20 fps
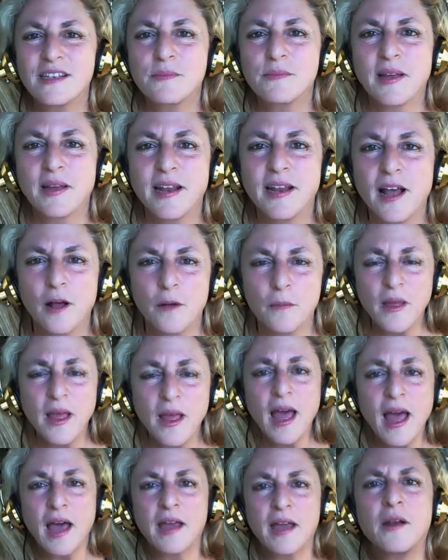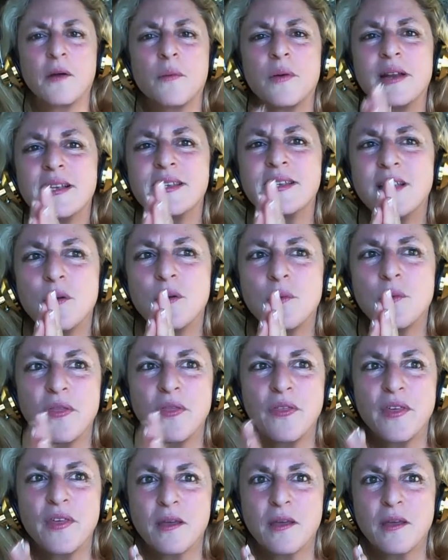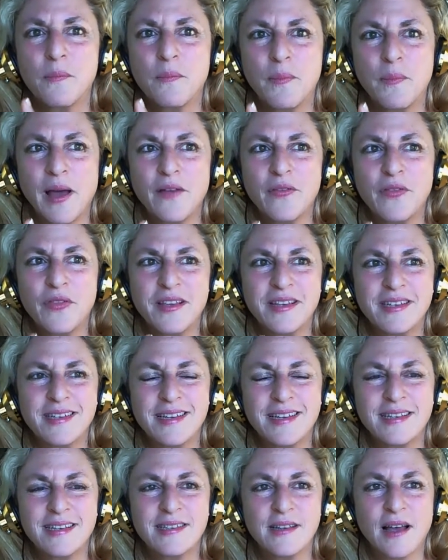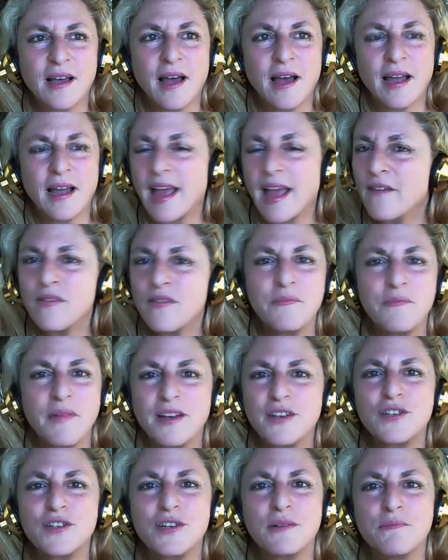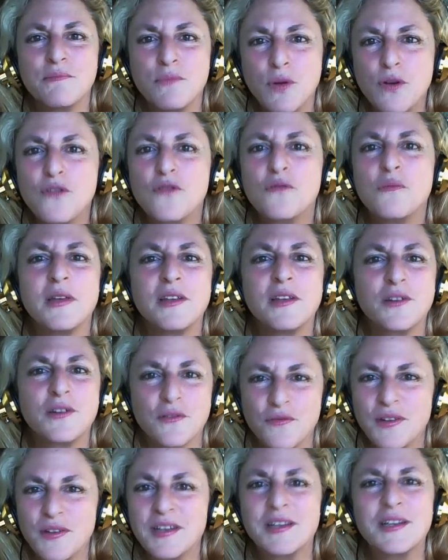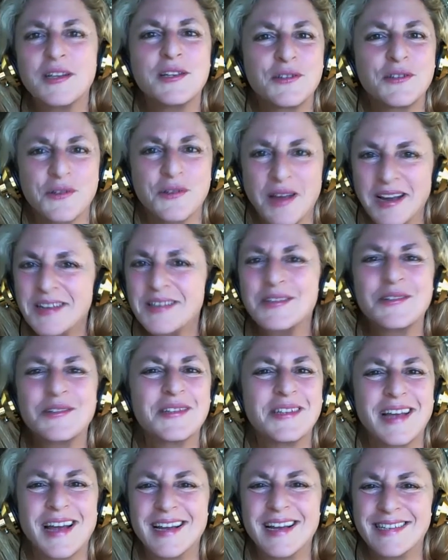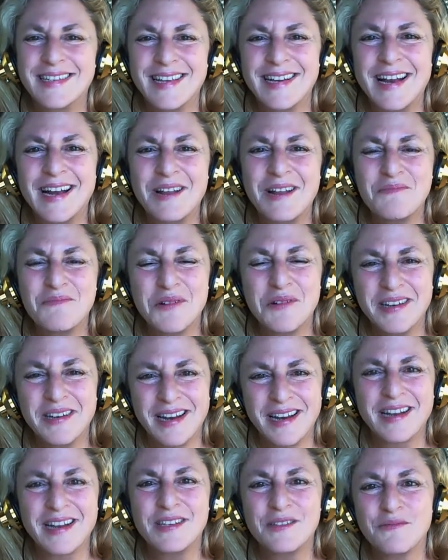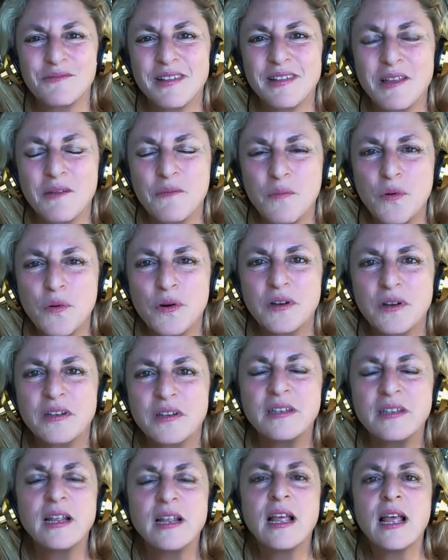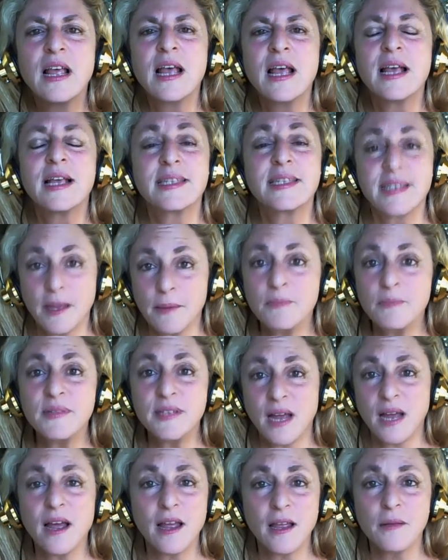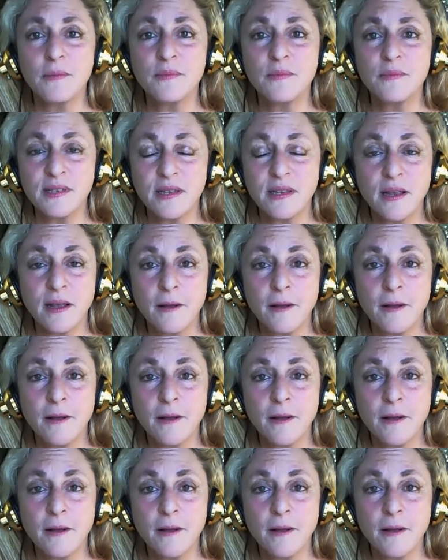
might help. And I want to say one thing about this, because I haven't mentioned movement or fitness or exercise at any point, and it's really important. Sometimes